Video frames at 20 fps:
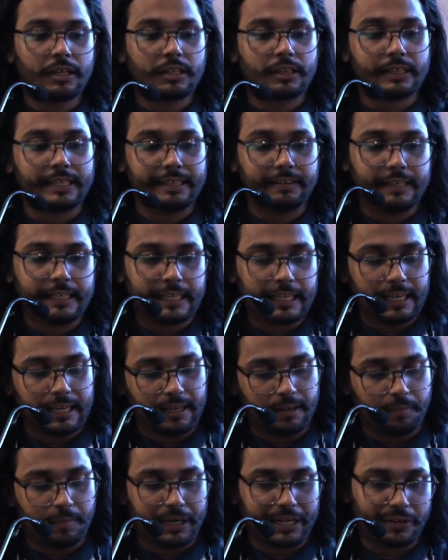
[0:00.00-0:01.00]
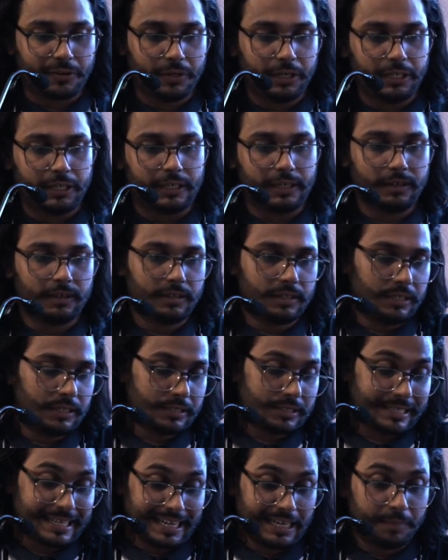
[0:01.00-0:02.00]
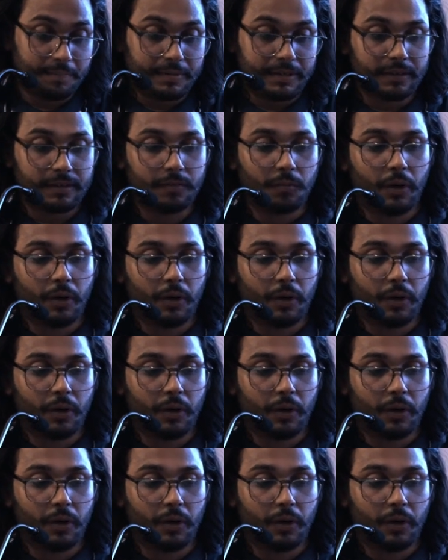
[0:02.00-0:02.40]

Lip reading: the particular script,